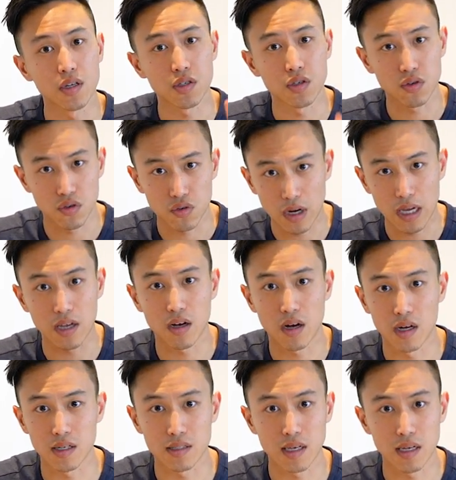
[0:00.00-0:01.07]
to create
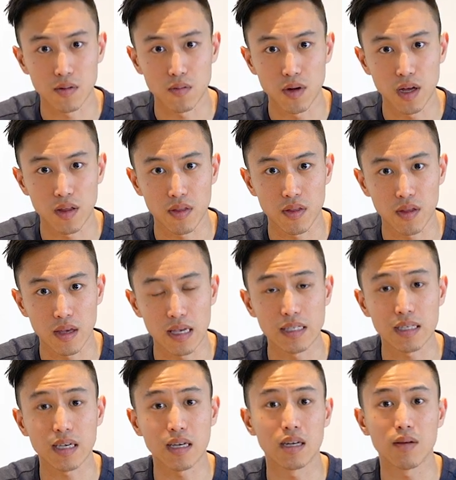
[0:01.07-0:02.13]
content with.
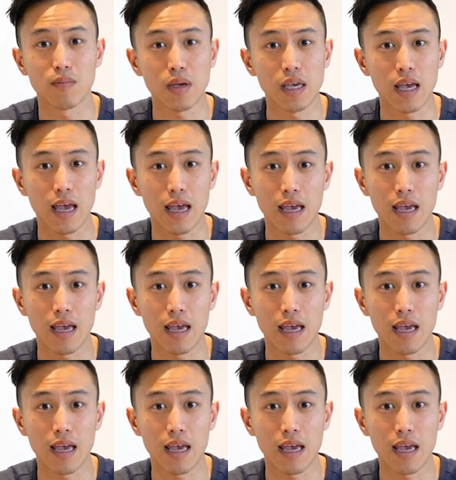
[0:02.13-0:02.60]
Is it gonna be